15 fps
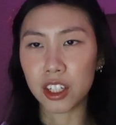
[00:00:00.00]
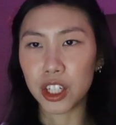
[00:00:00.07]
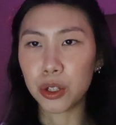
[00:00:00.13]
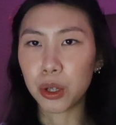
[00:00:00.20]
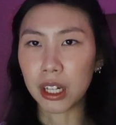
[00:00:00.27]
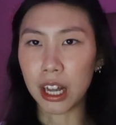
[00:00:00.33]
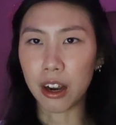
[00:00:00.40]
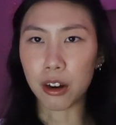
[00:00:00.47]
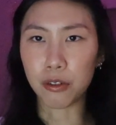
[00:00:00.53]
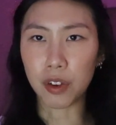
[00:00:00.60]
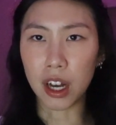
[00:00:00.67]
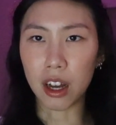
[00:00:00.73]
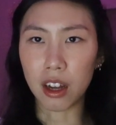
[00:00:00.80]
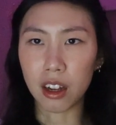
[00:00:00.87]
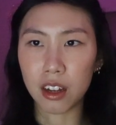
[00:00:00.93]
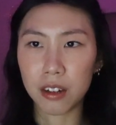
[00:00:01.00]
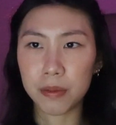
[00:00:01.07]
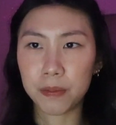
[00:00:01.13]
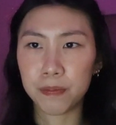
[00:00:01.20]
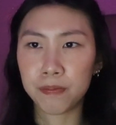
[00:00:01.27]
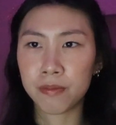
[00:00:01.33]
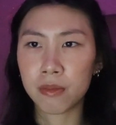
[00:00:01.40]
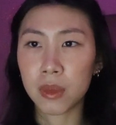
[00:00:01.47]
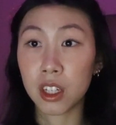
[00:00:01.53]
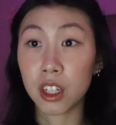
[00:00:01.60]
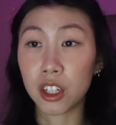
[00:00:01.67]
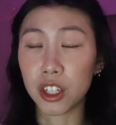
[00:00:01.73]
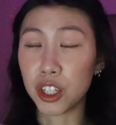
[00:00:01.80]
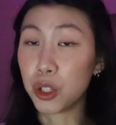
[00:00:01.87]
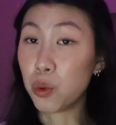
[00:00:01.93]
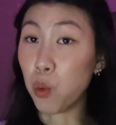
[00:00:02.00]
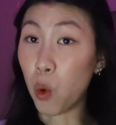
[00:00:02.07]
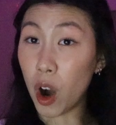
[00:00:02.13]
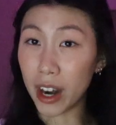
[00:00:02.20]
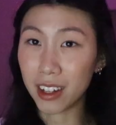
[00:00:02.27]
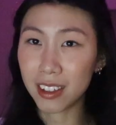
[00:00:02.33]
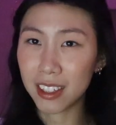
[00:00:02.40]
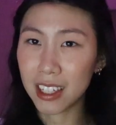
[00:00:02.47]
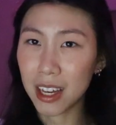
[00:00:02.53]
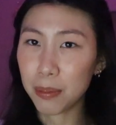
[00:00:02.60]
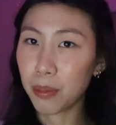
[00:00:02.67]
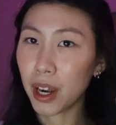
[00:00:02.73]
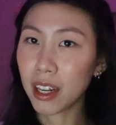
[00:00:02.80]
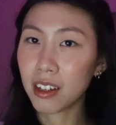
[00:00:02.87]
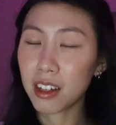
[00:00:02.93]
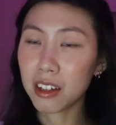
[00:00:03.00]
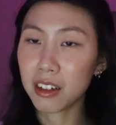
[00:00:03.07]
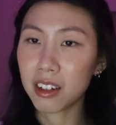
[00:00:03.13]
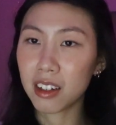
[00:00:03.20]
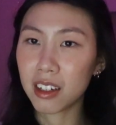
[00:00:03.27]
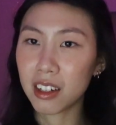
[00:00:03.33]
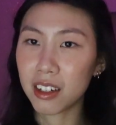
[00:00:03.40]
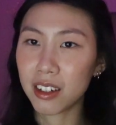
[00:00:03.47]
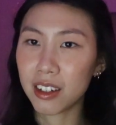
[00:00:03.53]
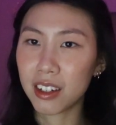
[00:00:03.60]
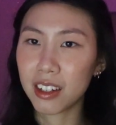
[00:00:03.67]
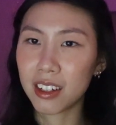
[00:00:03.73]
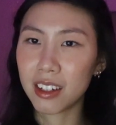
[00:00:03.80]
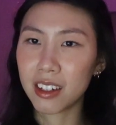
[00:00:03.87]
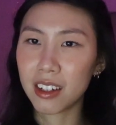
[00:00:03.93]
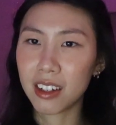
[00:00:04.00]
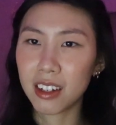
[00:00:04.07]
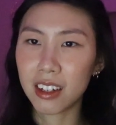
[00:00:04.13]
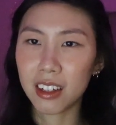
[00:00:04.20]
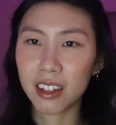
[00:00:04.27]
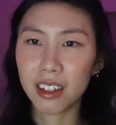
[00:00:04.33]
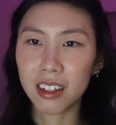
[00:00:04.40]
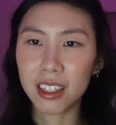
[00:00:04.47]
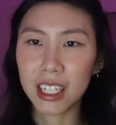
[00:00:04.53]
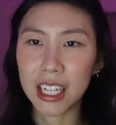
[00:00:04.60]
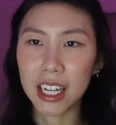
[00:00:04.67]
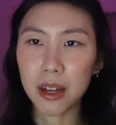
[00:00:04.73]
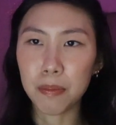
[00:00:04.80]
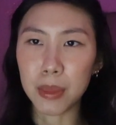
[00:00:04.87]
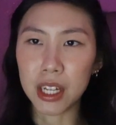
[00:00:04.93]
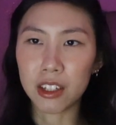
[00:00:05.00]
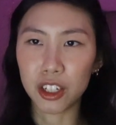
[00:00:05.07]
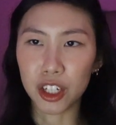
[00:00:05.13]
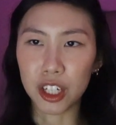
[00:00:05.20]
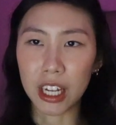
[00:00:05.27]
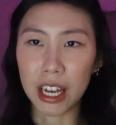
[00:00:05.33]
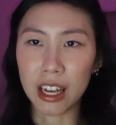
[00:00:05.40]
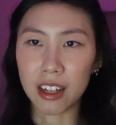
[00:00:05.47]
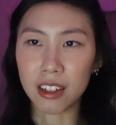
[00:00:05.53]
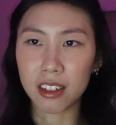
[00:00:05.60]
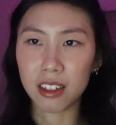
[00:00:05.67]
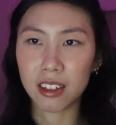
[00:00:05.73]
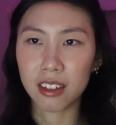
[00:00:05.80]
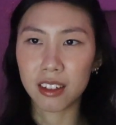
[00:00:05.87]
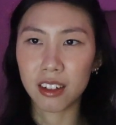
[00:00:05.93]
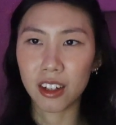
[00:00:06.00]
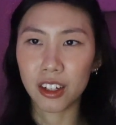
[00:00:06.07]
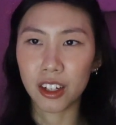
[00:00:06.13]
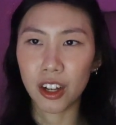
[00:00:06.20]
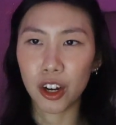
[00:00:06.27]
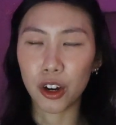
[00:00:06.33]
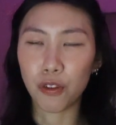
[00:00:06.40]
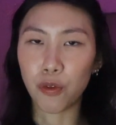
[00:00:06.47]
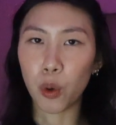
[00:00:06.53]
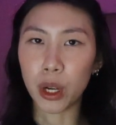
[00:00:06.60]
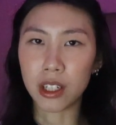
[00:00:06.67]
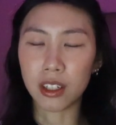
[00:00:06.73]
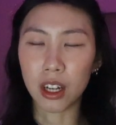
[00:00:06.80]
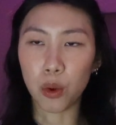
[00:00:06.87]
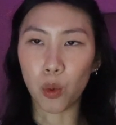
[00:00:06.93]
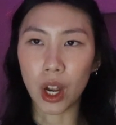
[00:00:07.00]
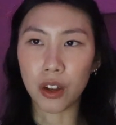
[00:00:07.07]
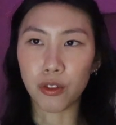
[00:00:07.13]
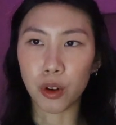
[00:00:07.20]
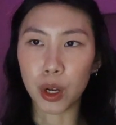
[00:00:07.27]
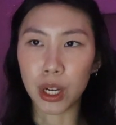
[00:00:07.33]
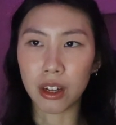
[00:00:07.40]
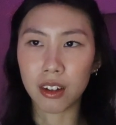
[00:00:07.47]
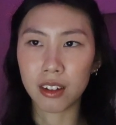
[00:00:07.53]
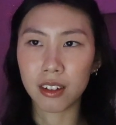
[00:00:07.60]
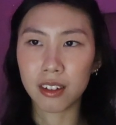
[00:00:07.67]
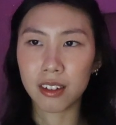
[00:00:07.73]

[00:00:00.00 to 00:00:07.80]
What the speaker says: You clarify. You wanted to get pregnant? Tina meets your gaze, her voice unwavering.